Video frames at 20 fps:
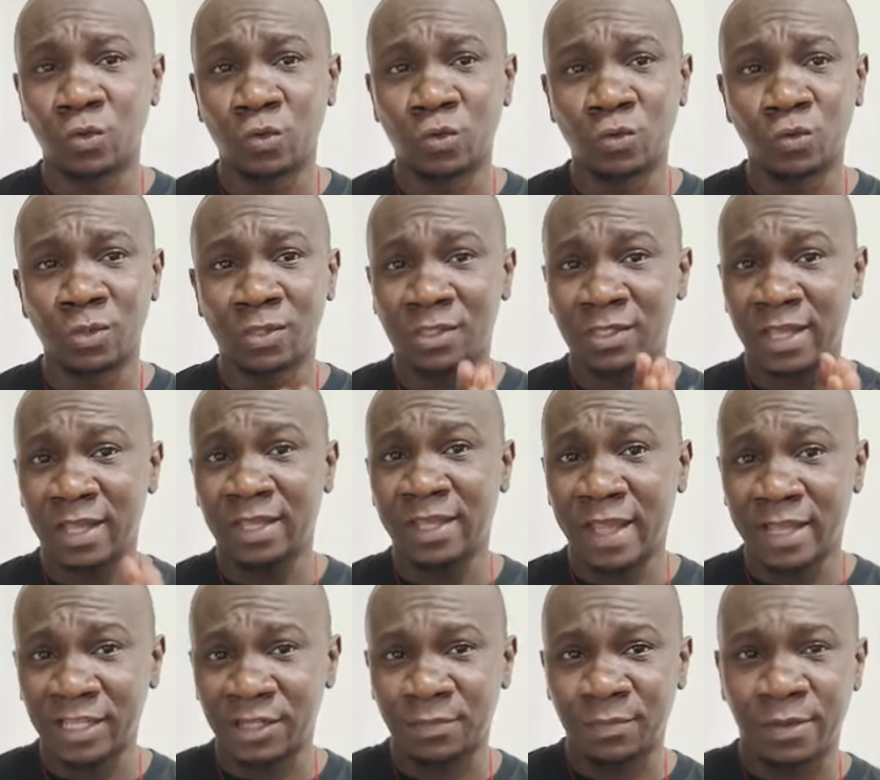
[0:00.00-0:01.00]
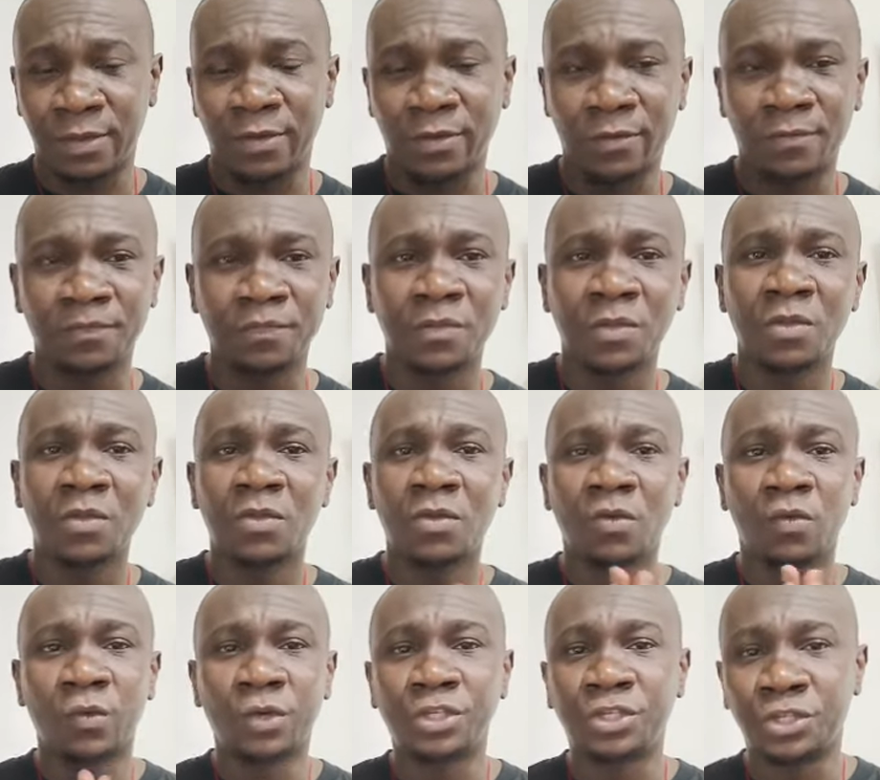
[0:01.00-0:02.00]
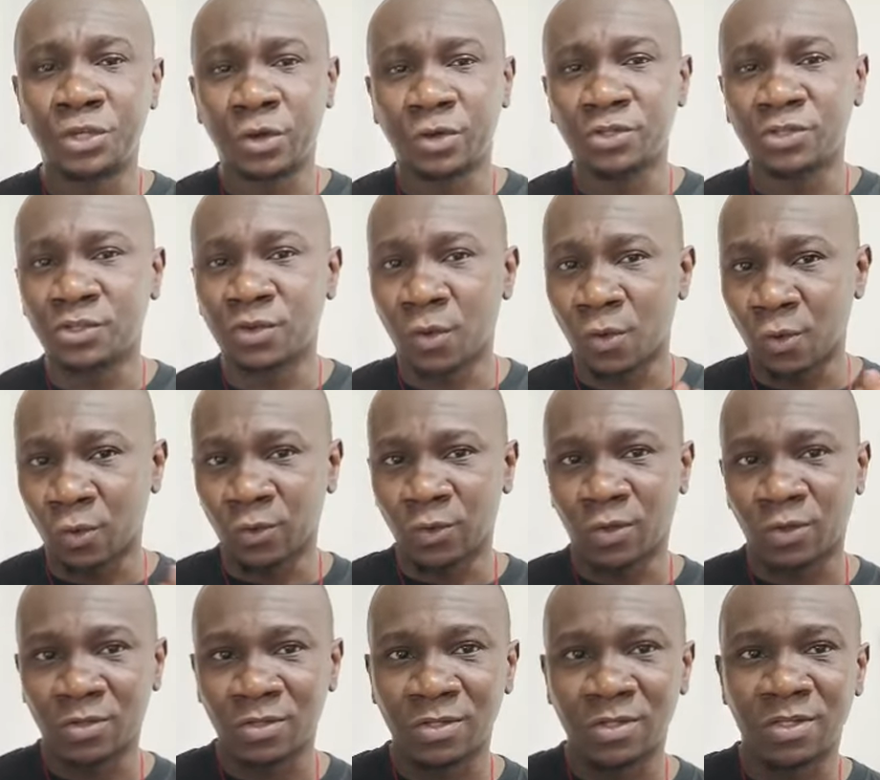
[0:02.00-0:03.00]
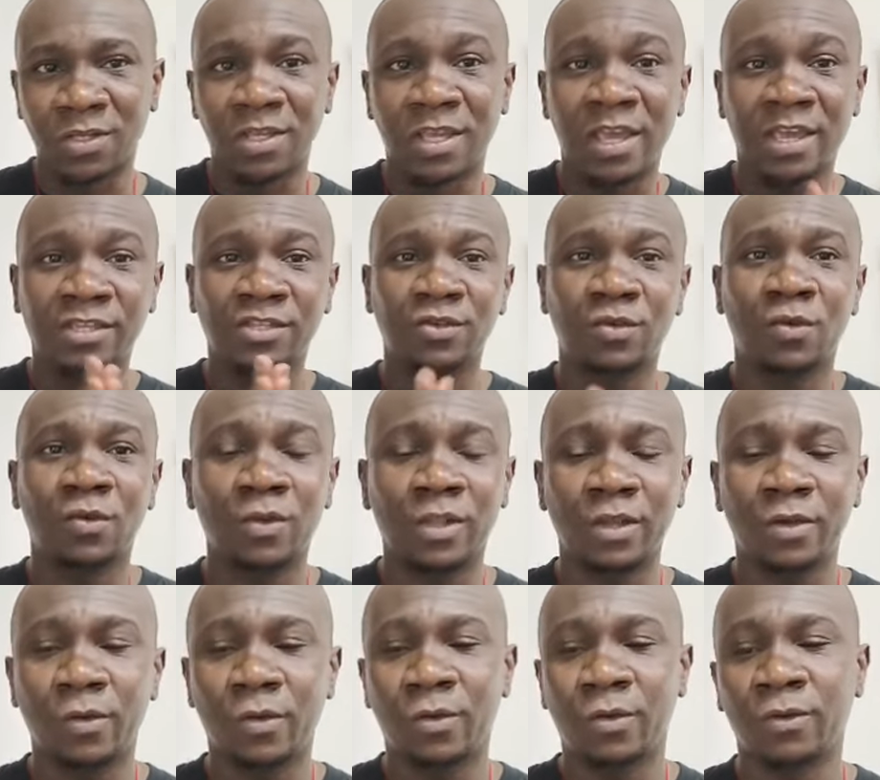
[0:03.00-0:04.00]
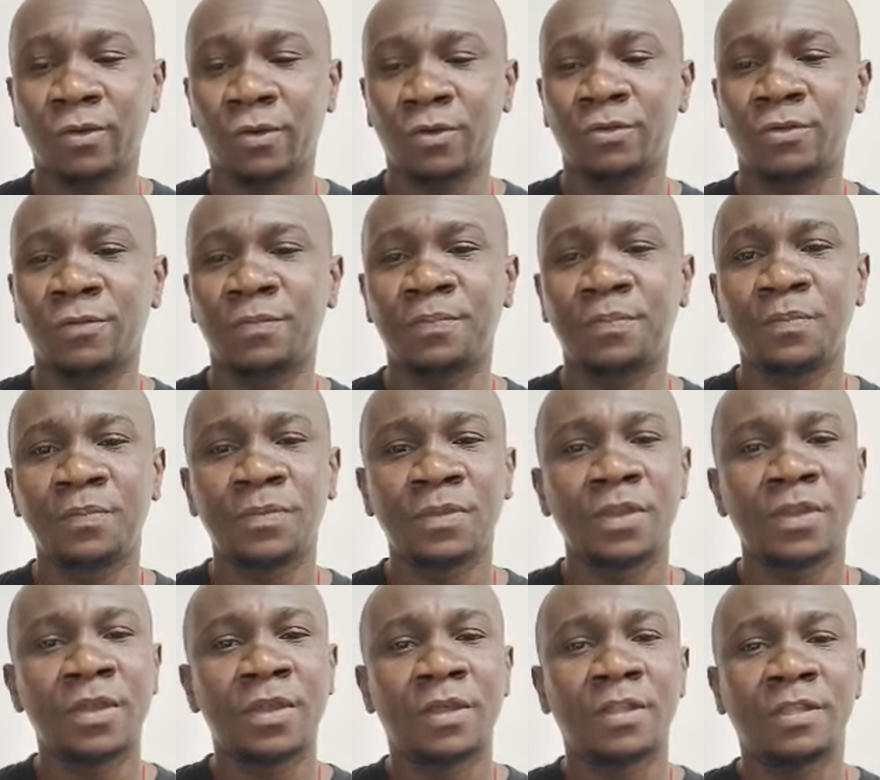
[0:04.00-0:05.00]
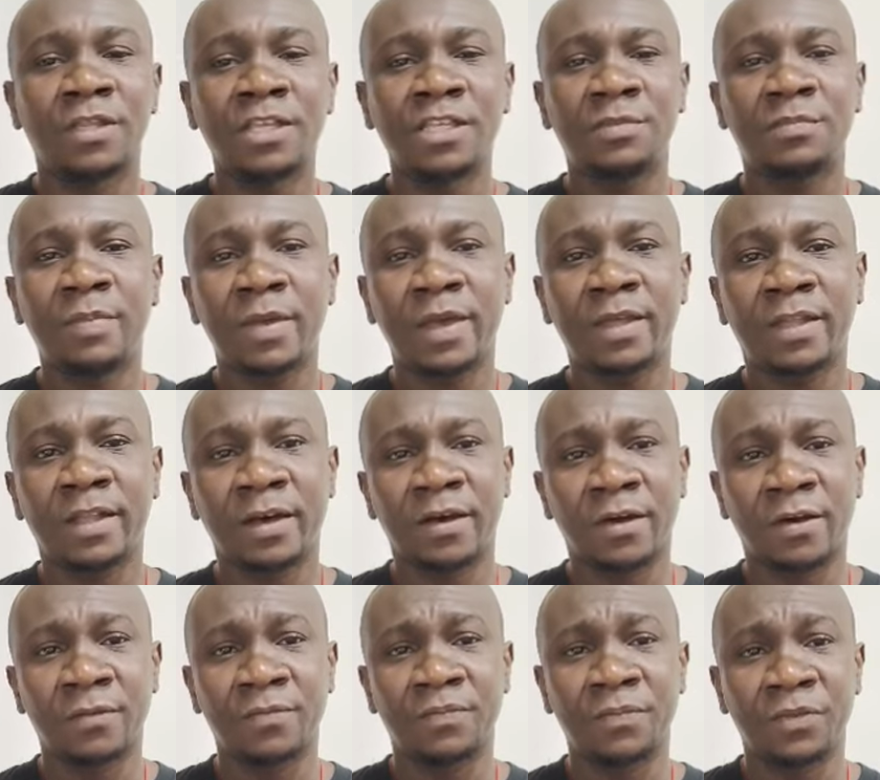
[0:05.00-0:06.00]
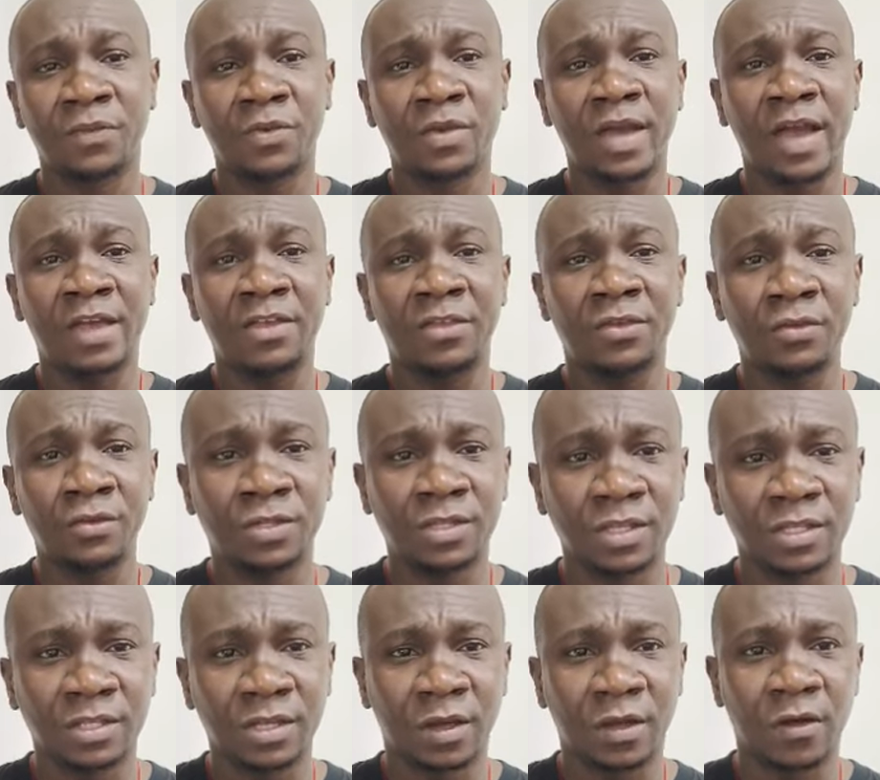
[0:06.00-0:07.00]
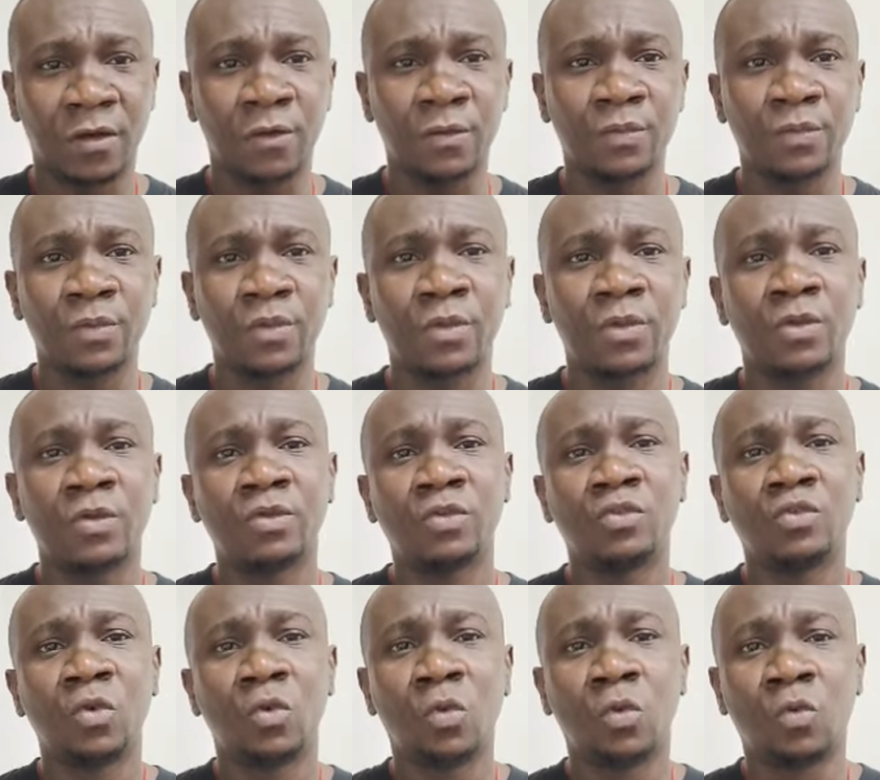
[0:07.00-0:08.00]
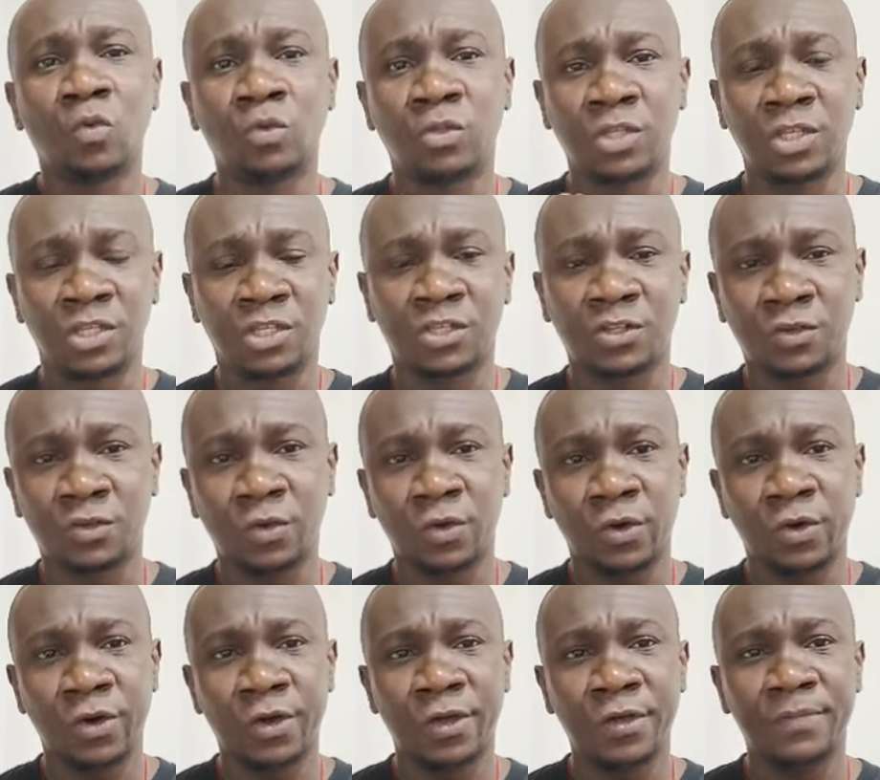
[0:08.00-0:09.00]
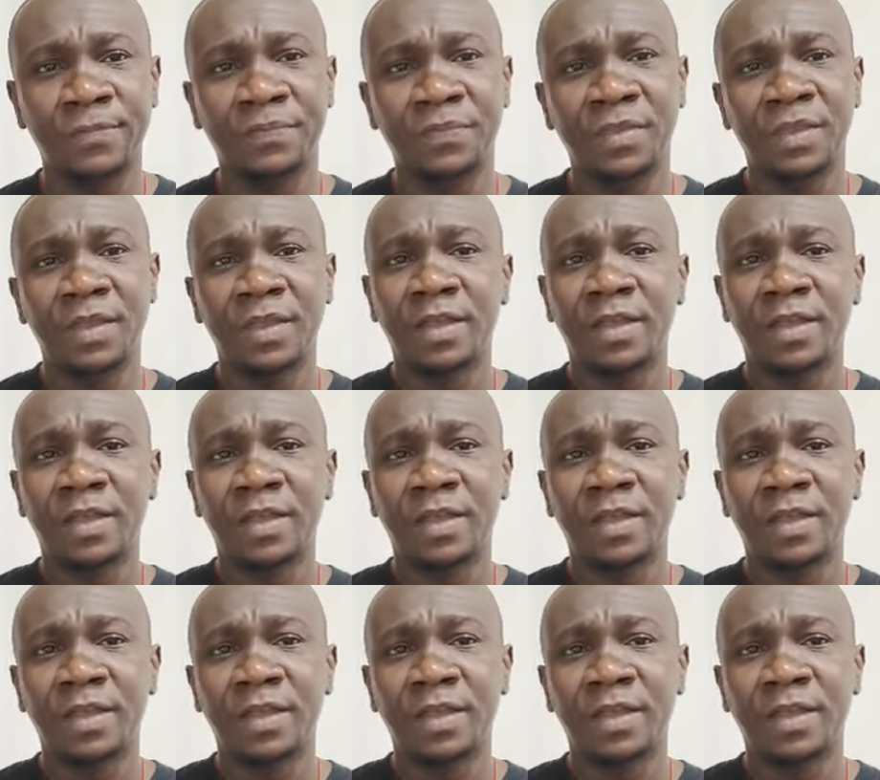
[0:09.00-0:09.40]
to sender spell with just coconut. Yes, only coconut. This spell, you can use it to destroy